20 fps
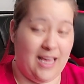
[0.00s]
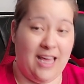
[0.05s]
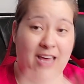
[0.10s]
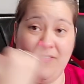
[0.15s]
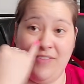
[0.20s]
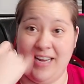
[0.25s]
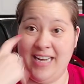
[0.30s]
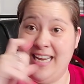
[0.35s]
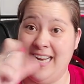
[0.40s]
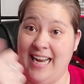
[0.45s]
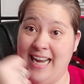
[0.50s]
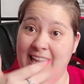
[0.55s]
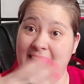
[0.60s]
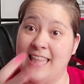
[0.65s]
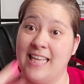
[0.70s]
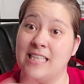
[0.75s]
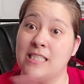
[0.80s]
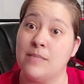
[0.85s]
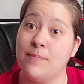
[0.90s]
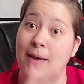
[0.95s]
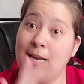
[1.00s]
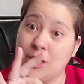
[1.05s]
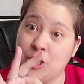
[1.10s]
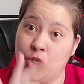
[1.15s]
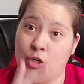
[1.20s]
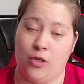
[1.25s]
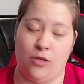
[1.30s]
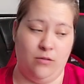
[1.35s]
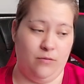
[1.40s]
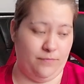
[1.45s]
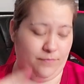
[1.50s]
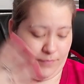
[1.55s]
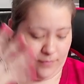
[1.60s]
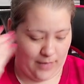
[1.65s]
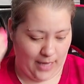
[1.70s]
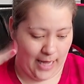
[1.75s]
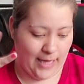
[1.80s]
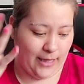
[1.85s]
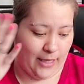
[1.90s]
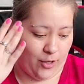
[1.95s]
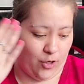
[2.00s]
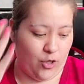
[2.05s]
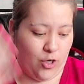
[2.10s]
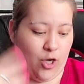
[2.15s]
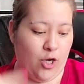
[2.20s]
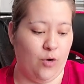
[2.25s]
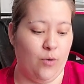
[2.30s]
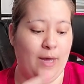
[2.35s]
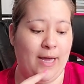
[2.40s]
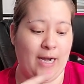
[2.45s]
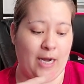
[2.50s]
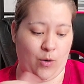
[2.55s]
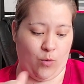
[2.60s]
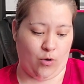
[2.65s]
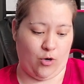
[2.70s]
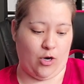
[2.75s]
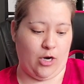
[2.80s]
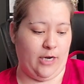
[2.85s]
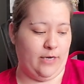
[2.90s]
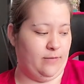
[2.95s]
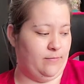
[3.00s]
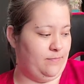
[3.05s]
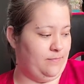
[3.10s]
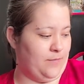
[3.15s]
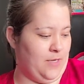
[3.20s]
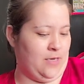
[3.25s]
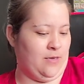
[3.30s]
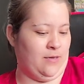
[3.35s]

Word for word: If I need anything special, I let her know and I order it.